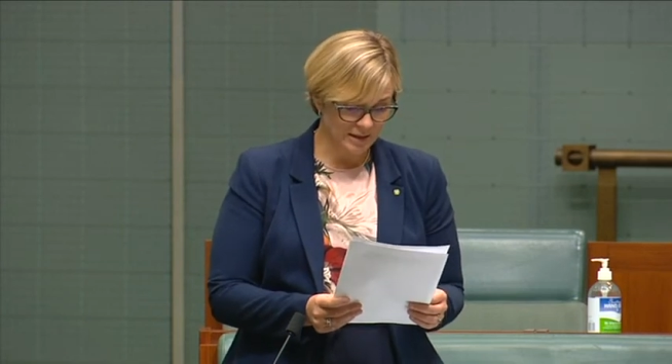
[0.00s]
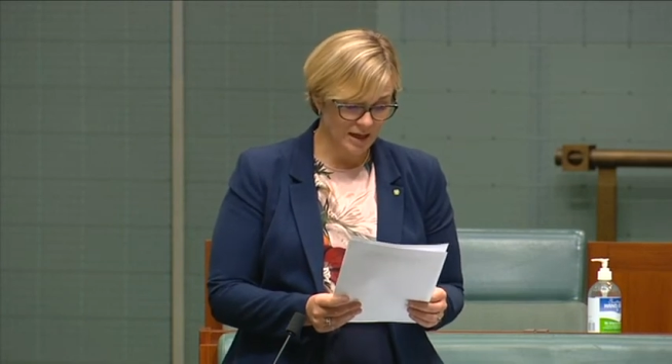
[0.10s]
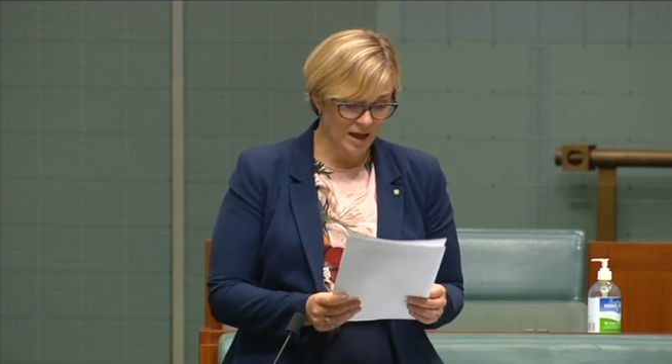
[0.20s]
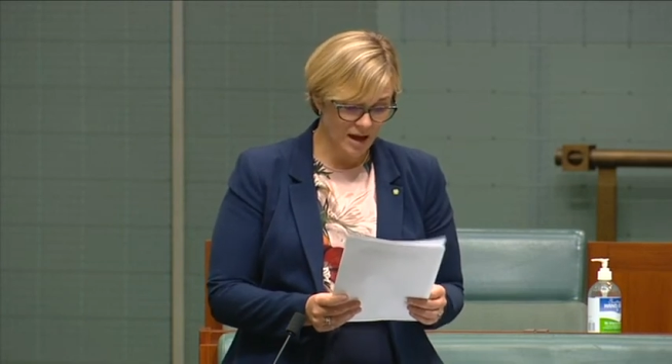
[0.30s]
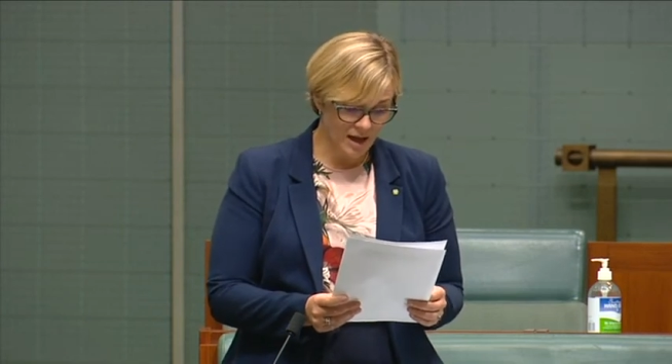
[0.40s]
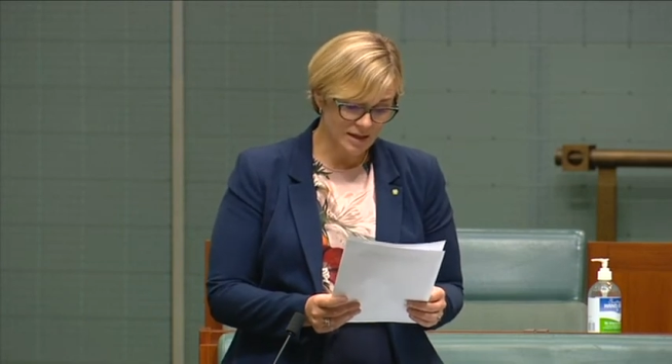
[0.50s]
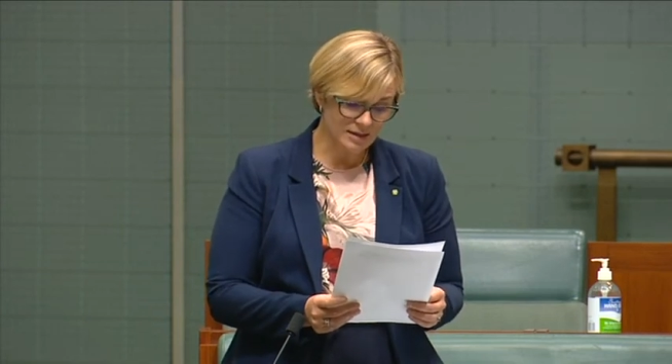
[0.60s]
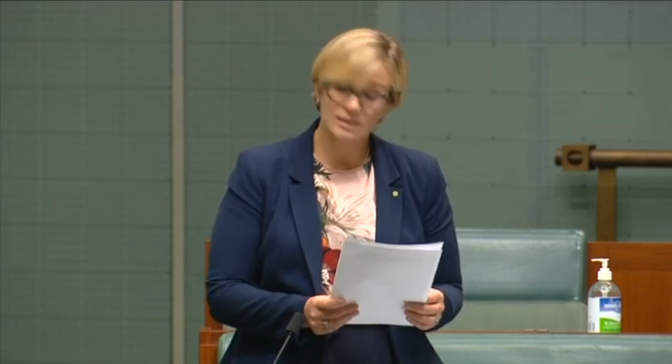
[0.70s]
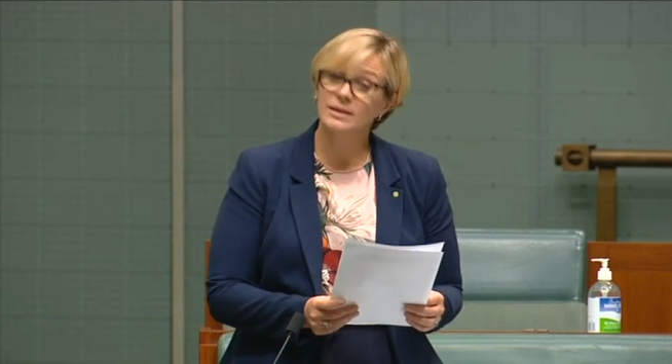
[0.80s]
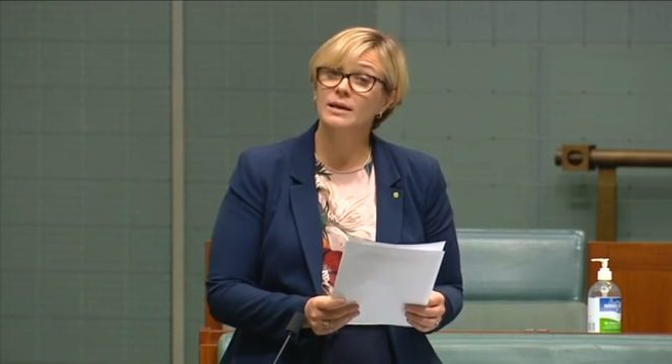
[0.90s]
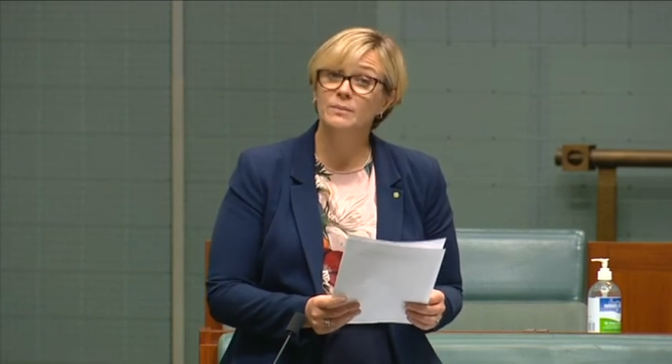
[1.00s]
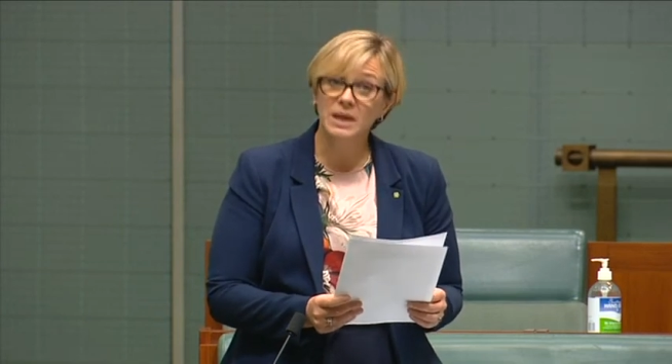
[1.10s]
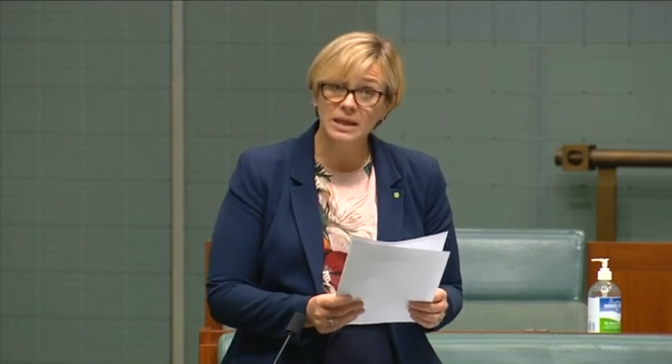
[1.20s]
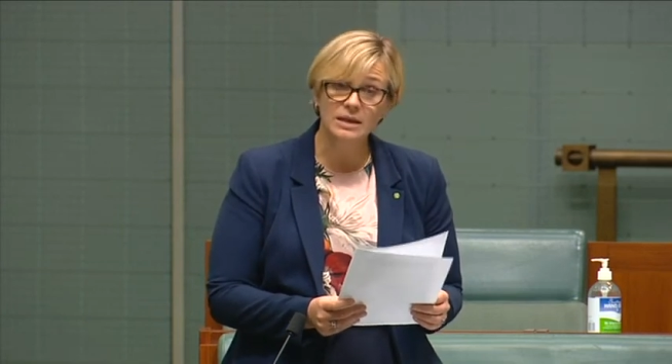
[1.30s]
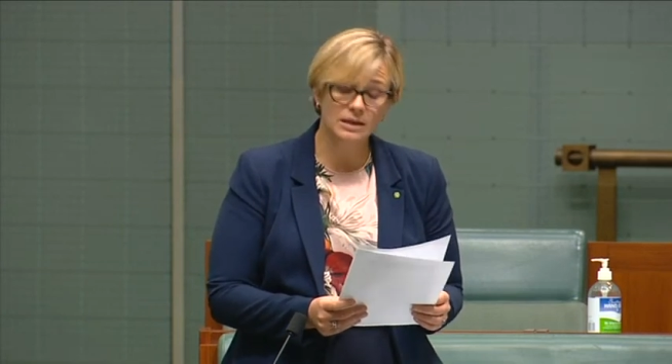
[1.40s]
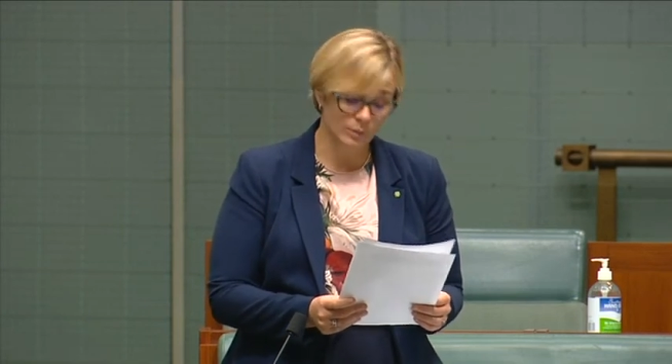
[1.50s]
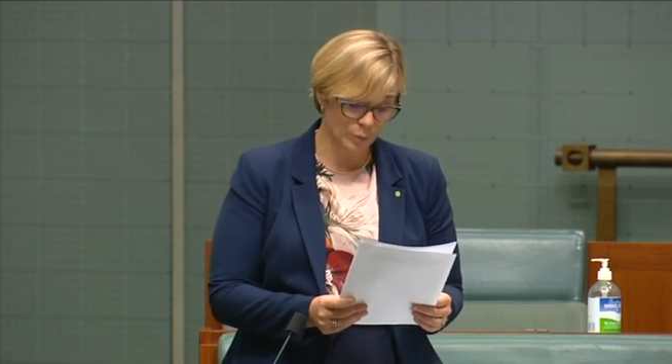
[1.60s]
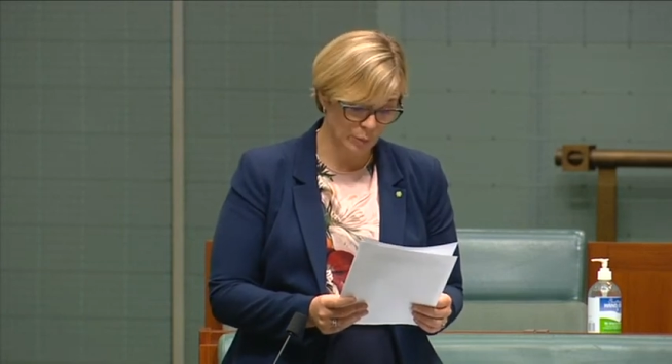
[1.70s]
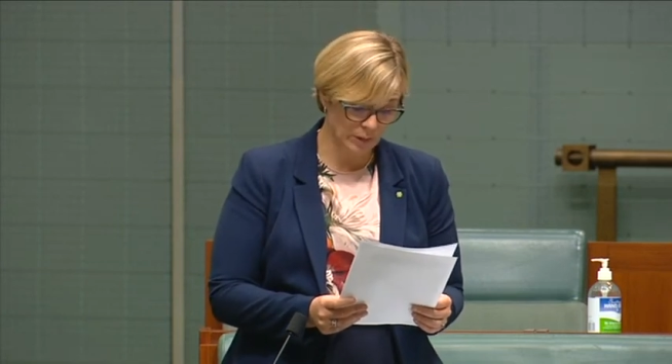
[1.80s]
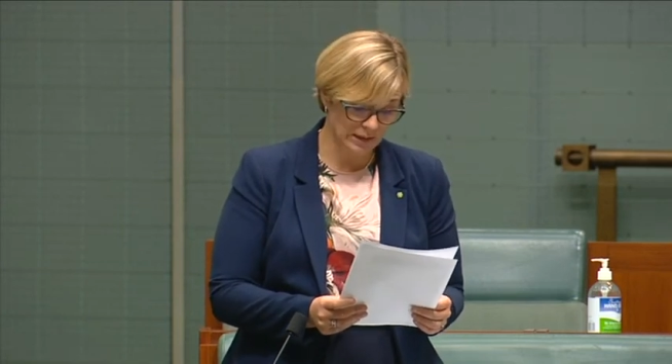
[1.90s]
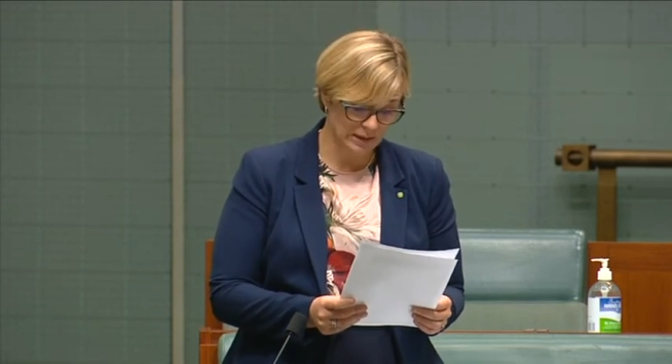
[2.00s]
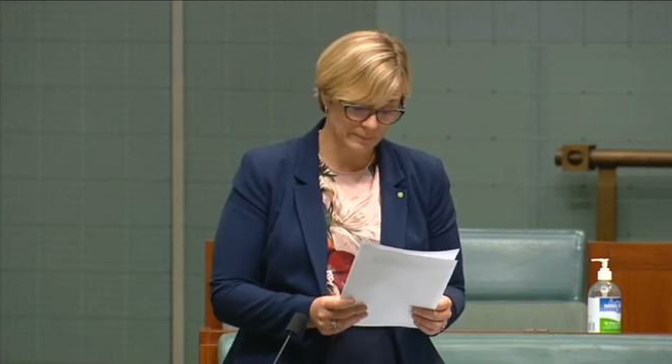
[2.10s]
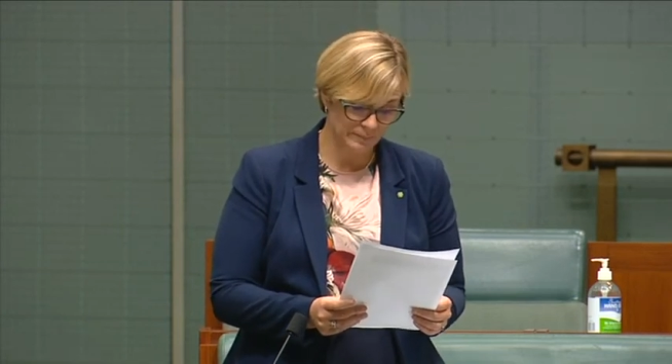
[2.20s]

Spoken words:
and I, like many in Warringah,